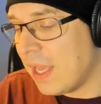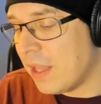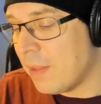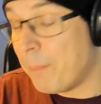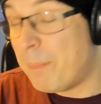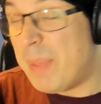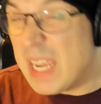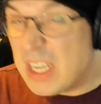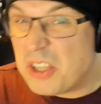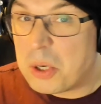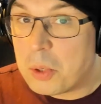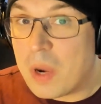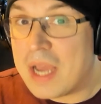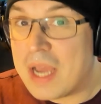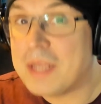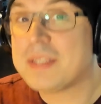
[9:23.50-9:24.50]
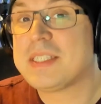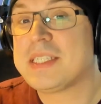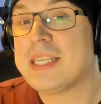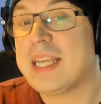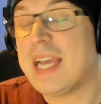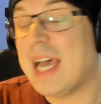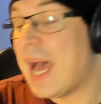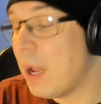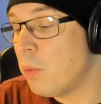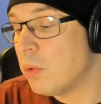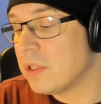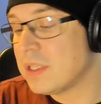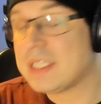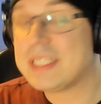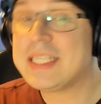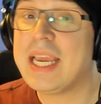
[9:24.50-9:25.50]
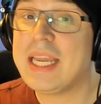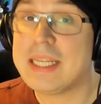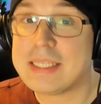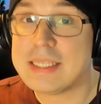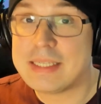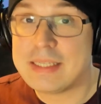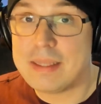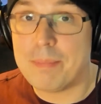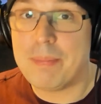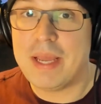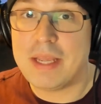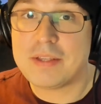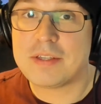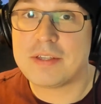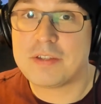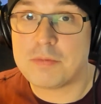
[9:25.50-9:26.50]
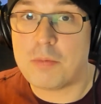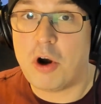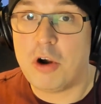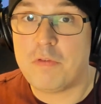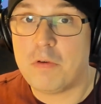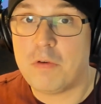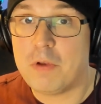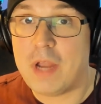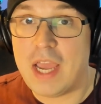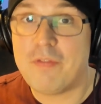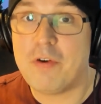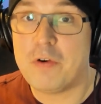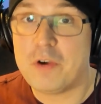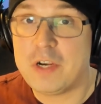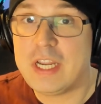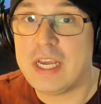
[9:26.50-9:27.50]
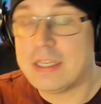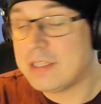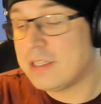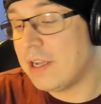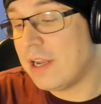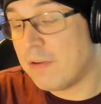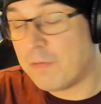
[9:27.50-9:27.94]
picture wise, I wouldn't say this is the best smartphone I've ever tested,